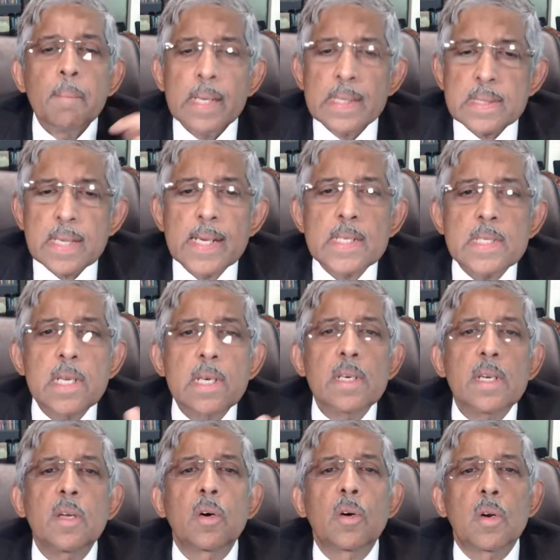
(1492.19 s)
Please
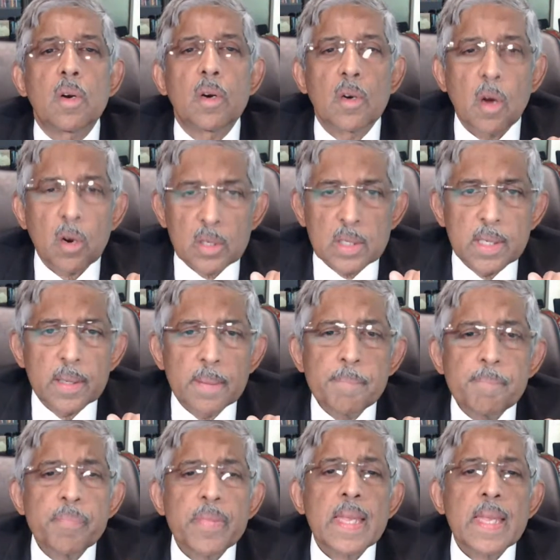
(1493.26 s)
consult your doctor.